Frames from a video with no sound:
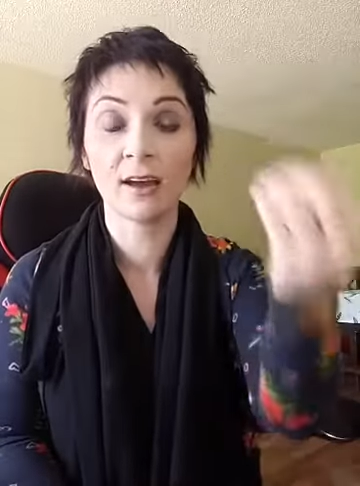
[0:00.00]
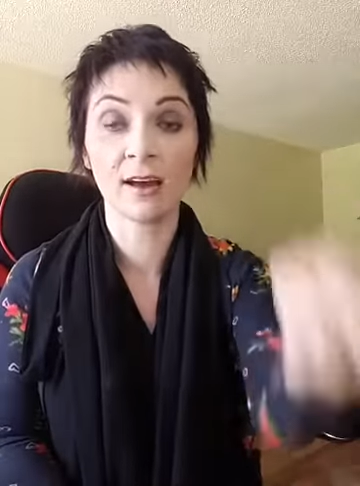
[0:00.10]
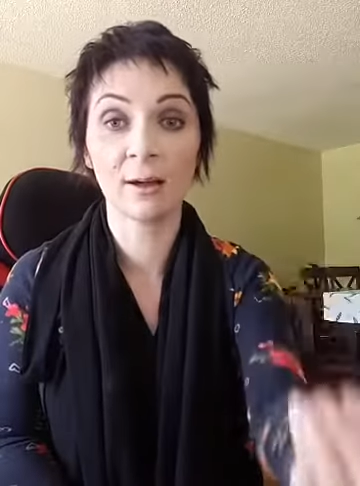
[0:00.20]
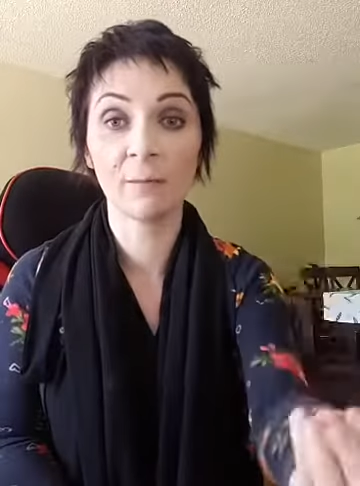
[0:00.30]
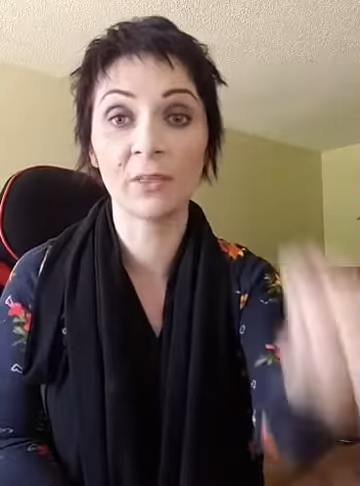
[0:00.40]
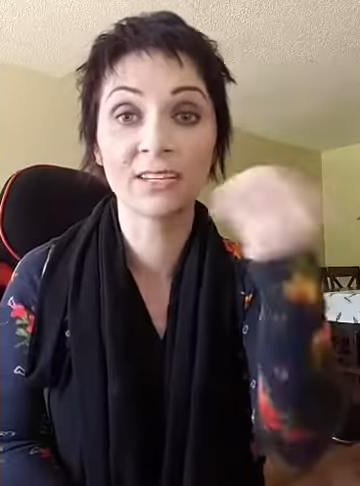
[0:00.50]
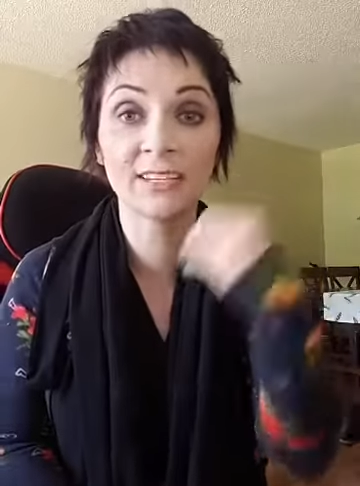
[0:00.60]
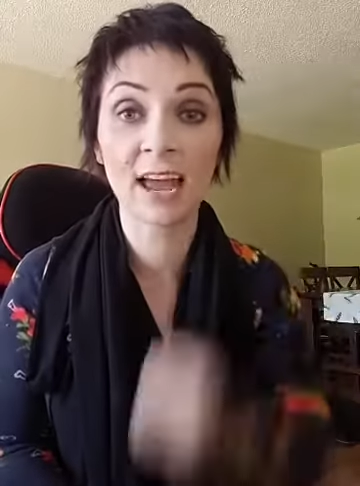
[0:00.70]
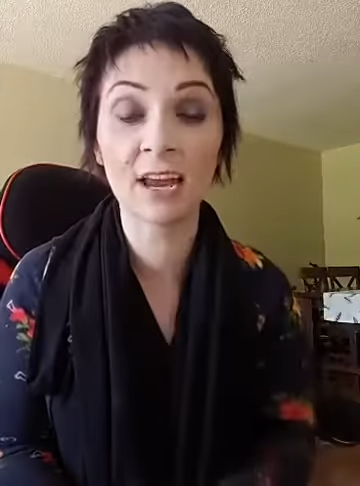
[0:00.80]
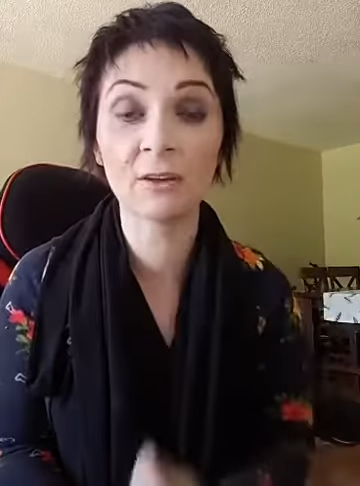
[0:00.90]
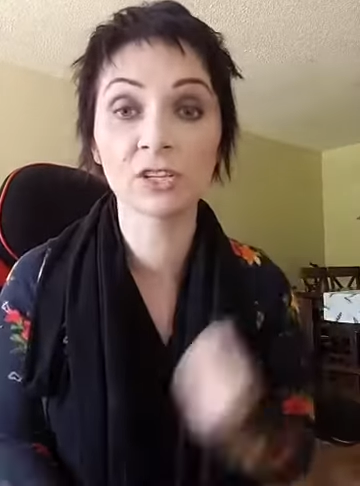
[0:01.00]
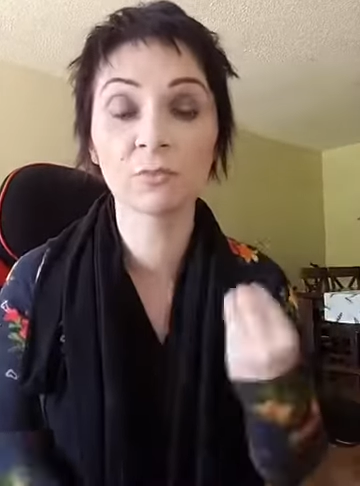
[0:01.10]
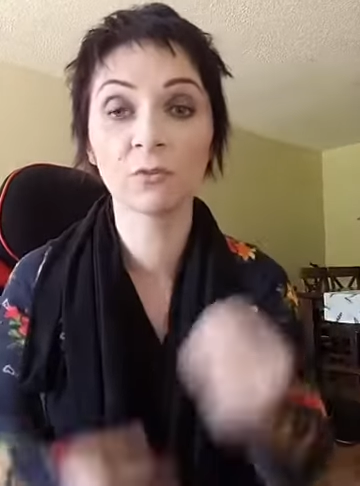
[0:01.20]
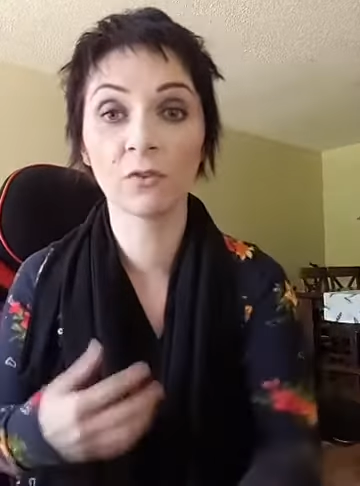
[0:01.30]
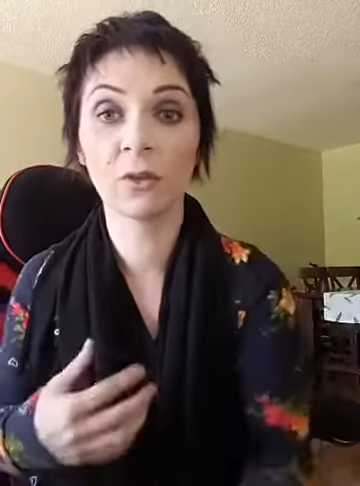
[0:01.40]
the dead just
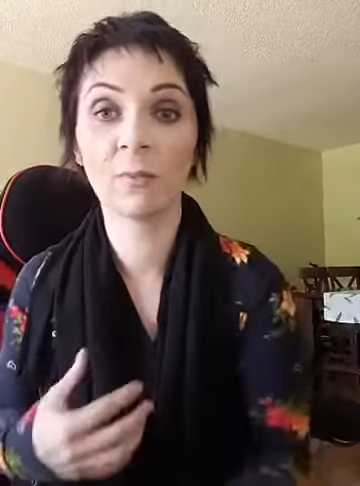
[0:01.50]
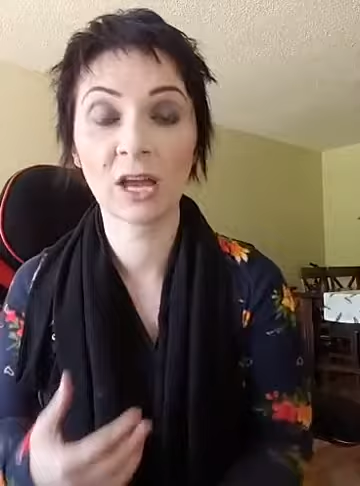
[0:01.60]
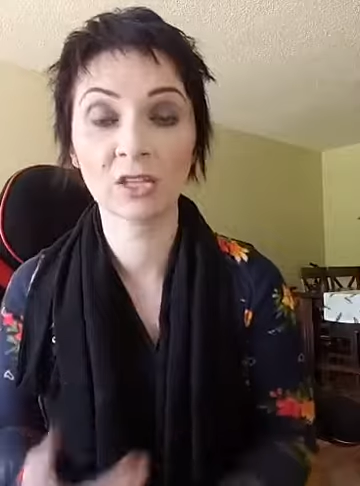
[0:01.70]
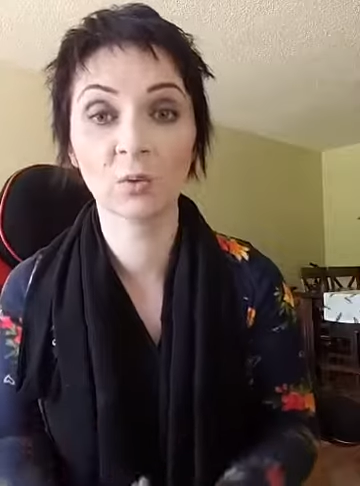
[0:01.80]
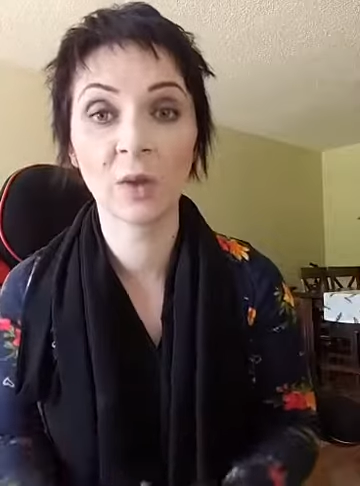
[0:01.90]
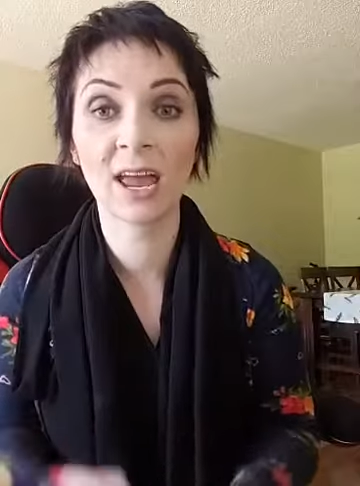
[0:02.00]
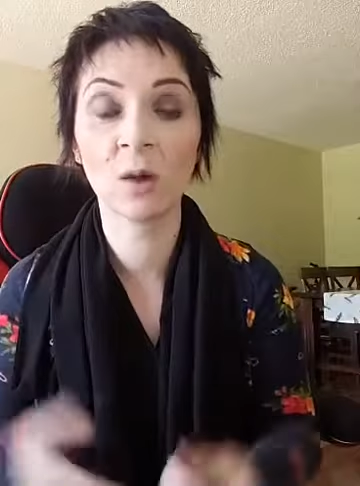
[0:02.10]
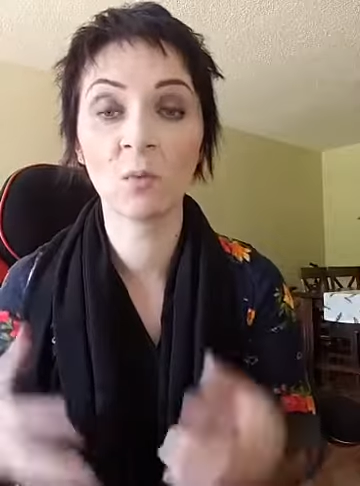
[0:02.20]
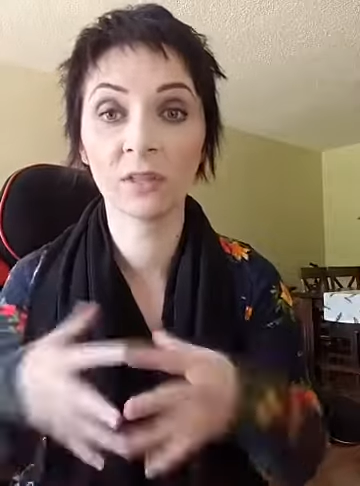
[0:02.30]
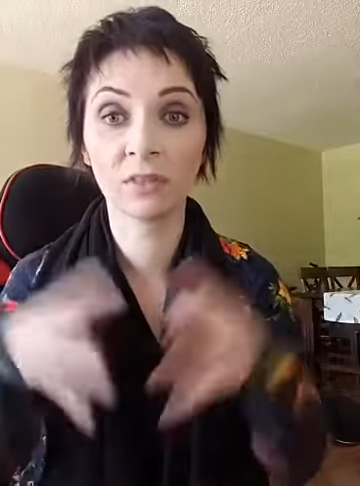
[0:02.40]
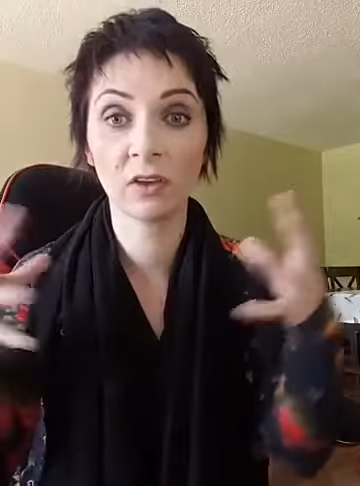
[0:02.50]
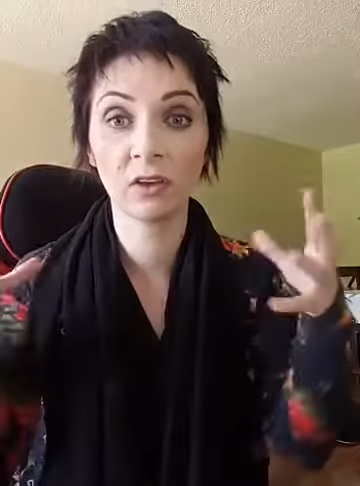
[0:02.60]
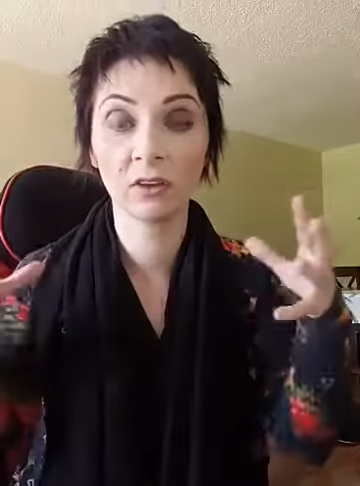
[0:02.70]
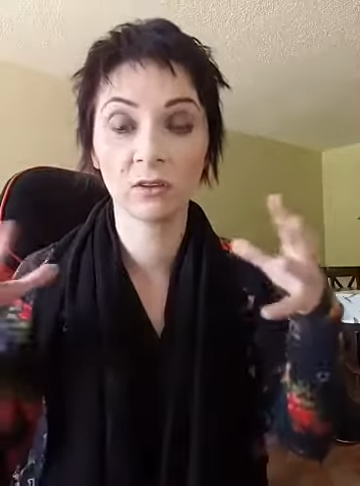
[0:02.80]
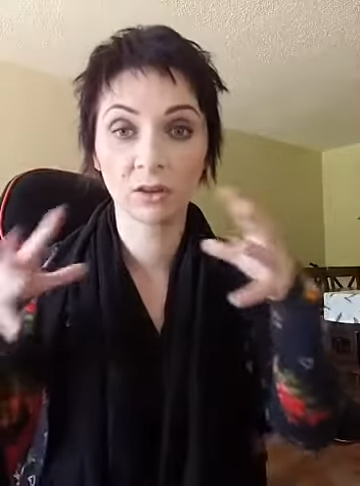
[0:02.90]
before they pass away, and what
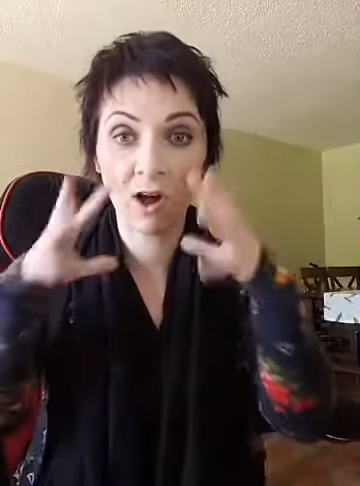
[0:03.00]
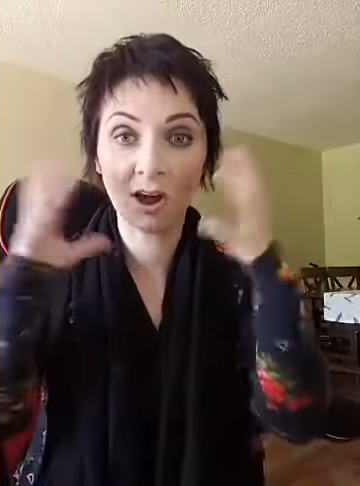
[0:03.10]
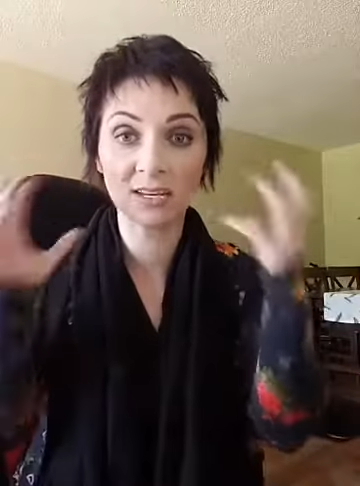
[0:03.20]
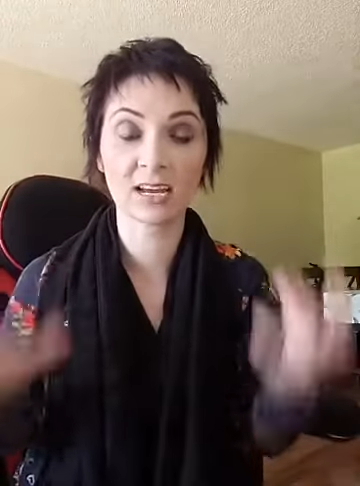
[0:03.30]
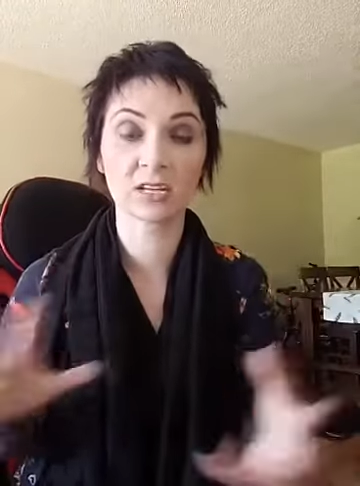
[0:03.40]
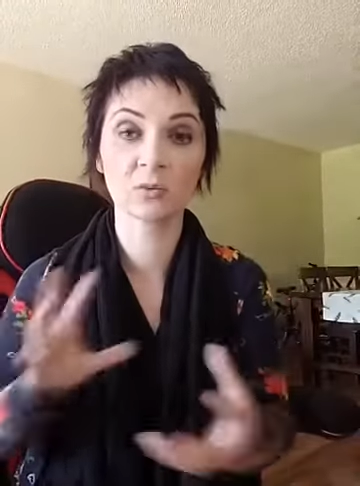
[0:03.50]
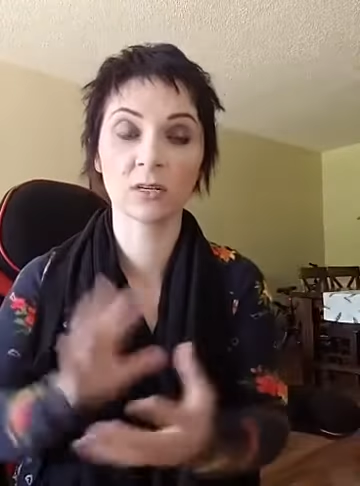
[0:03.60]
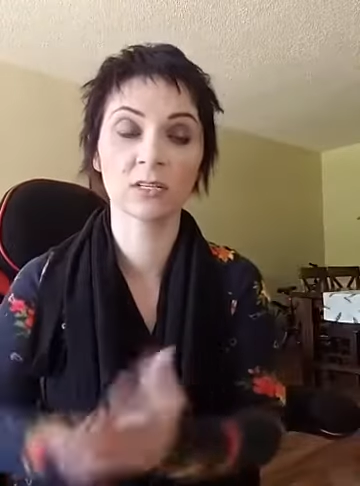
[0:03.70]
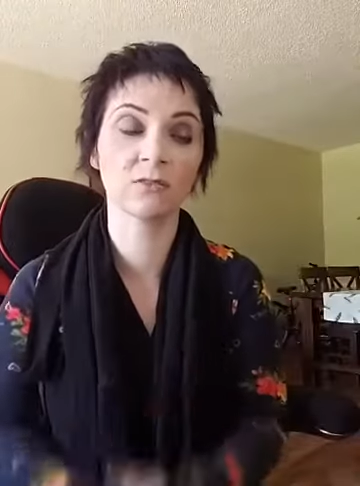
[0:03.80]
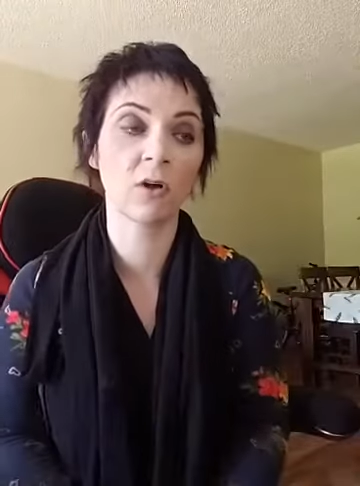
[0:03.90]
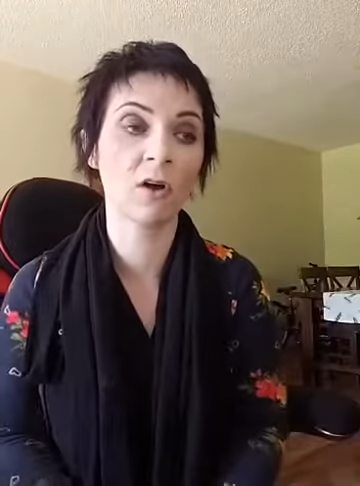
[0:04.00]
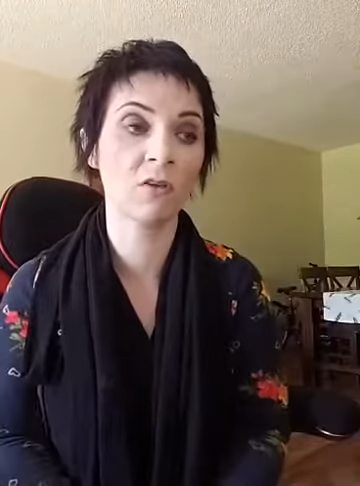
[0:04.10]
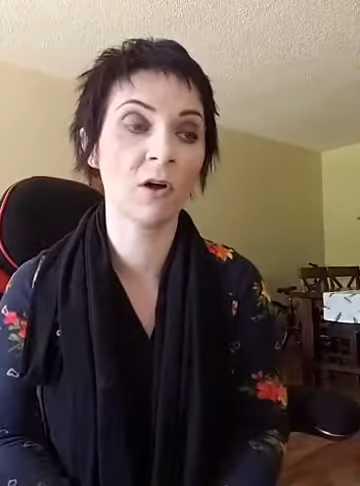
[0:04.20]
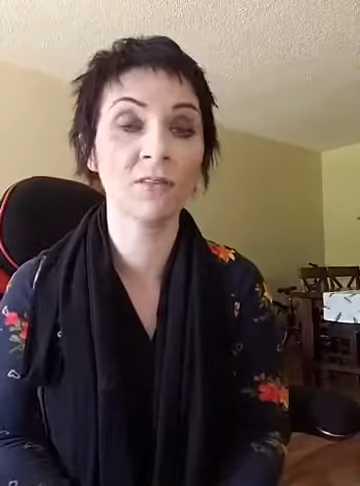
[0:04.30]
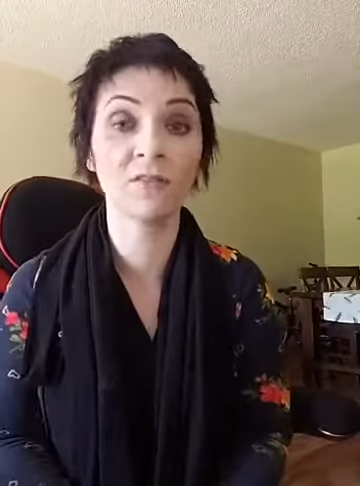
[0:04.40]
the context was of
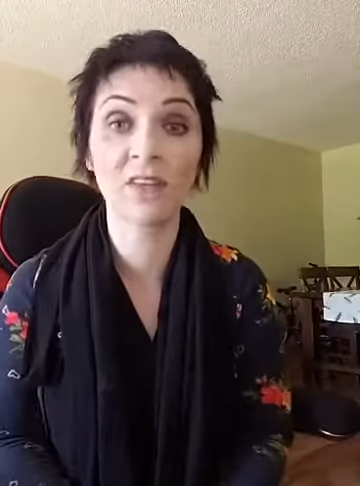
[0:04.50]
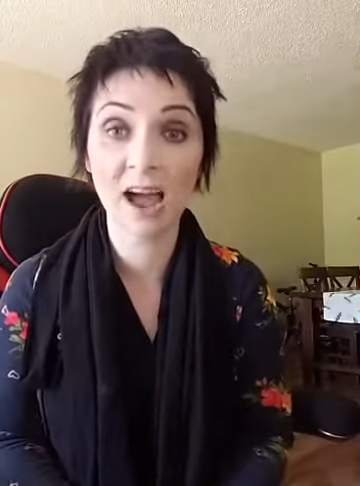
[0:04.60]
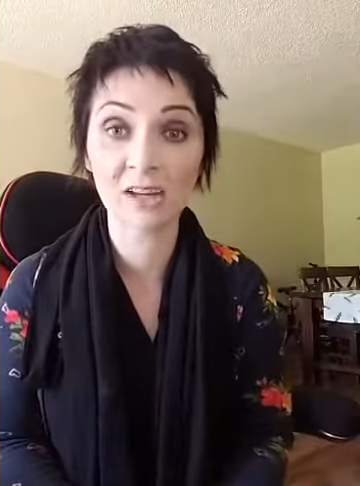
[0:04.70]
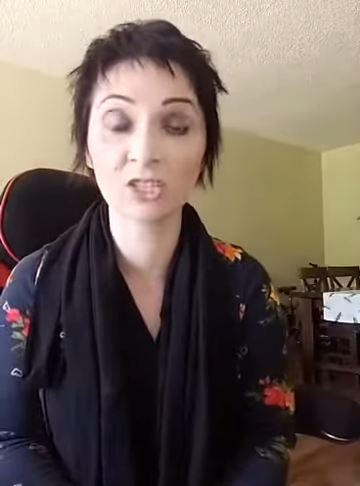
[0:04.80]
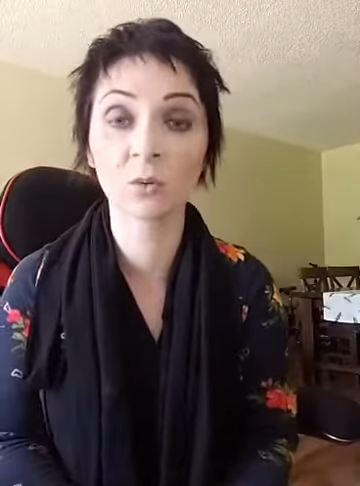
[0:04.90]
all of that.